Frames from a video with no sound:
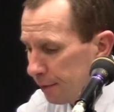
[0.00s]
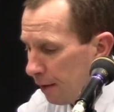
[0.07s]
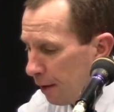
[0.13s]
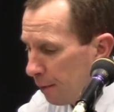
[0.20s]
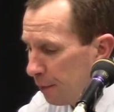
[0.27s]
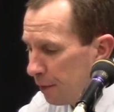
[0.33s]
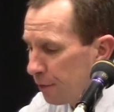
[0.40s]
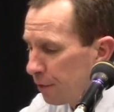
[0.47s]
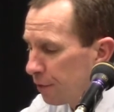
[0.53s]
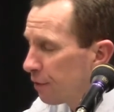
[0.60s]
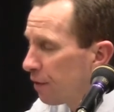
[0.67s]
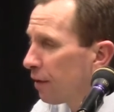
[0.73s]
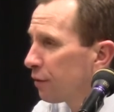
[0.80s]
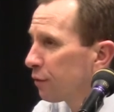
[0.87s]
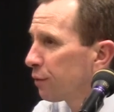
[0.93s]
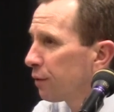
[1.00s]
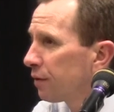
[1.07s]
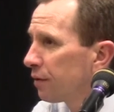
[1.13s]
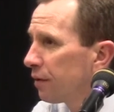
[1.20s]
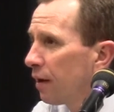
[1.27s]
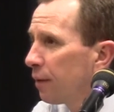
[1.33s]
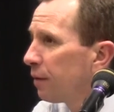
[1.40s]
Damian just does what
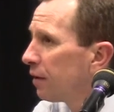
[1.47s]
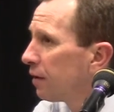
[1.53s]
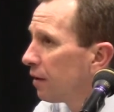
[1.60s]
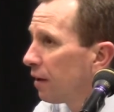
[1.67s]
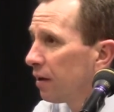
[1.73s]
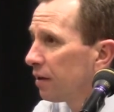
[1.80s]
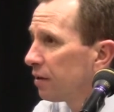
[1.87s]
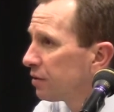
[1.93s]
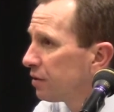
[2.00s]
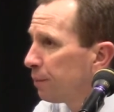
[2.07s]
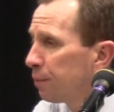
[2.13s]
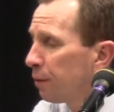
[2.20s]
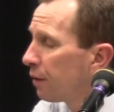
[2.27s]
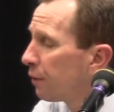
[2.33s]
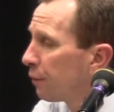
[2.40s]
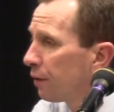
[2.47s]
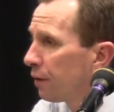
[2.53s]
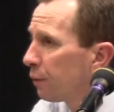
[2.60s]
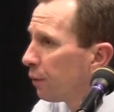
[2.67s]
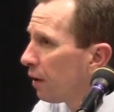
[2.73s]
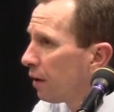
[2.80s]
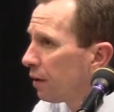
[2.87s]
Damian does. He played
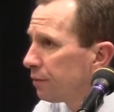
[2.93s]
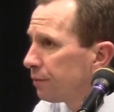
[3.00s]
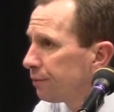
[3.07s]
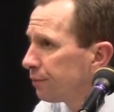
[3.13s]
really well.